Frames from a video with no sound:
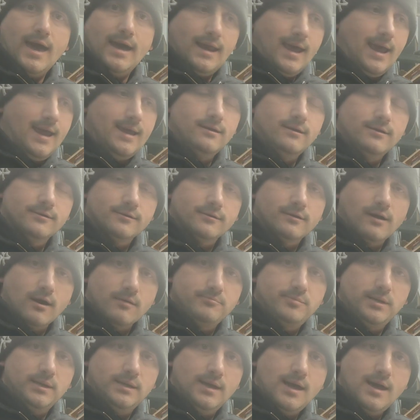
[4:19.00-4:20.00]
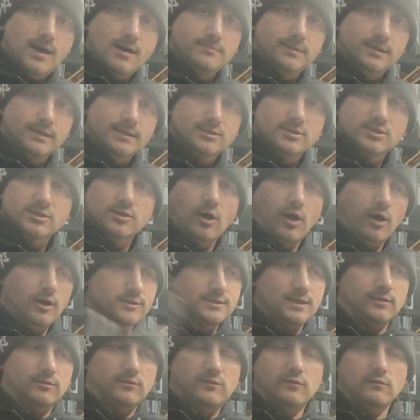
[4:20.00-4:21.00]
at 800 RPM and it
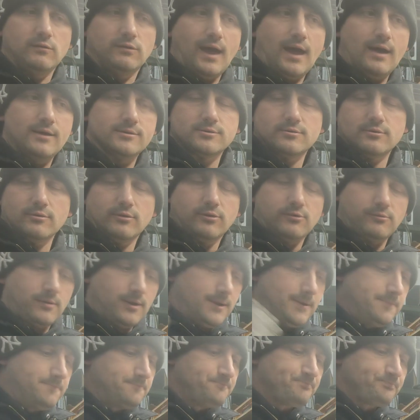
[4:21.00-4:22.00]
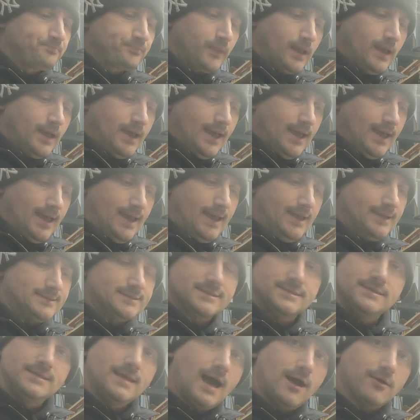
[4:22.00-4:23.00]
stalls at 2,000 or 3,
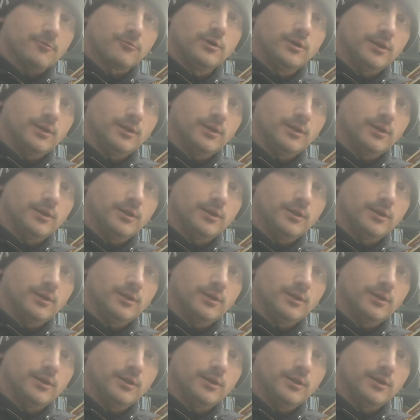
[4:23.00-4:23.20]
it's not